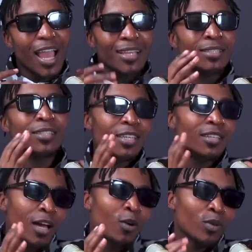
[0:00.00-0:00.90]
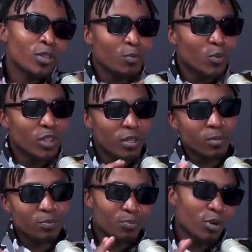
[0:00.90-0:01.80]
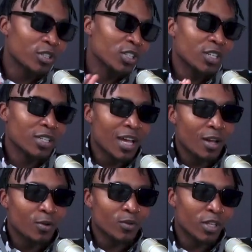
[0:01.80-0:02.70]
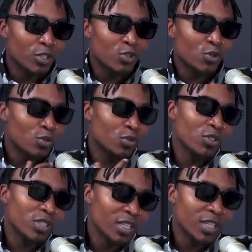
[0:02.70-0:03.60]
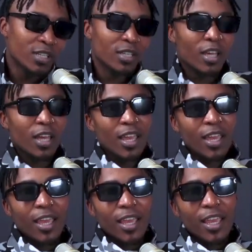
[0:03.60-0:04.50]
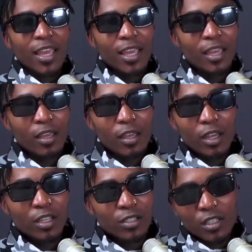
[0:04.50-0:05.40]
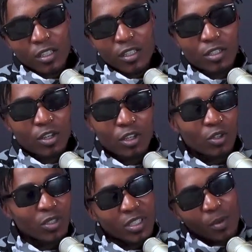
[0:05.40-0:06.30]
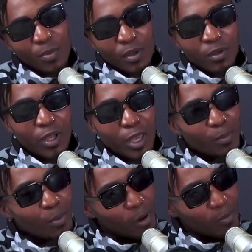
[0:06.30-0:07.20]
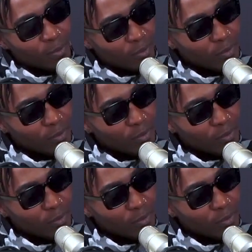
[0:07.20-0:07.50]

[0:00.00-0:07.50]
I see now with the project now that you did, it's not your typical hip hop.